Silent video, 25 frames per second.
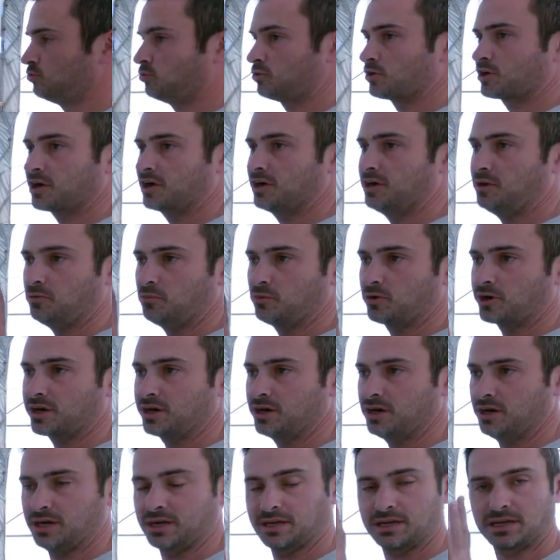We're gonna we're
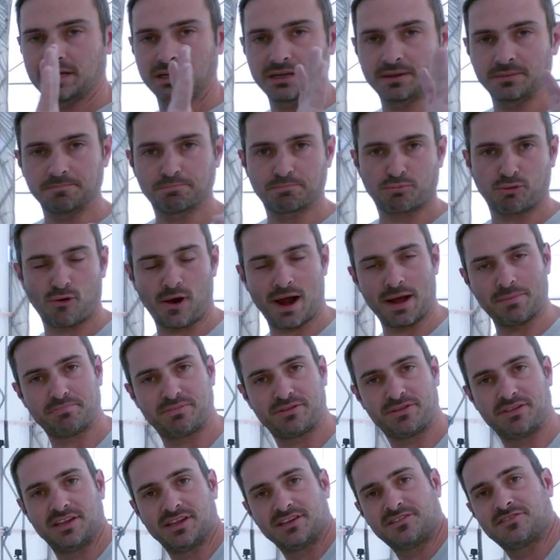gonna
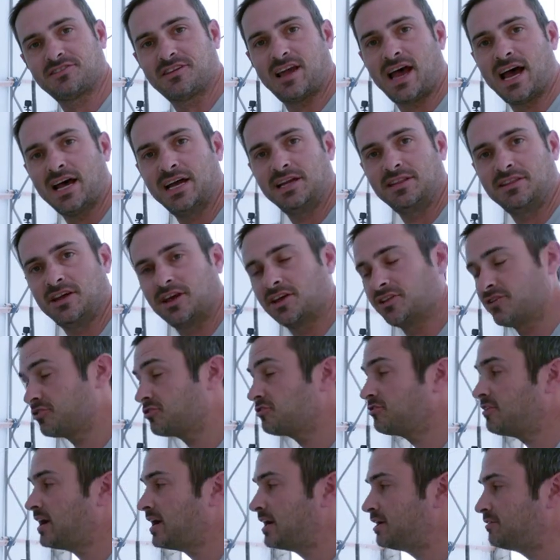prep this side, the other
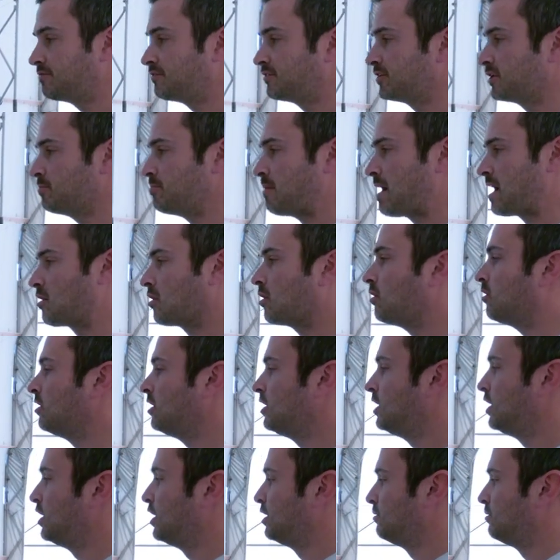side for tomorrow